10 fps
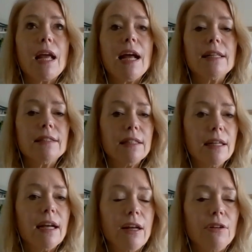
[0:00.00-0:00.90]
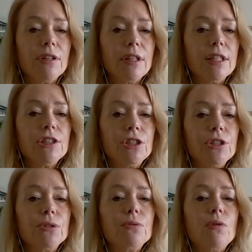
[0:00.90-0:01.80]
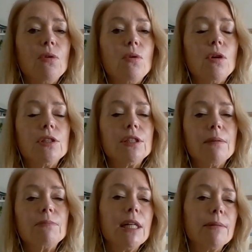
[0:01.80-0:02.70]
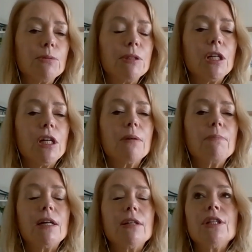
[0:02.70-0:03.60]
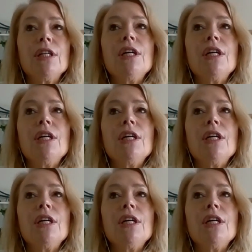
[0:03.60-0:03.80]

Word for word: as a health issue, or sometimes we talk about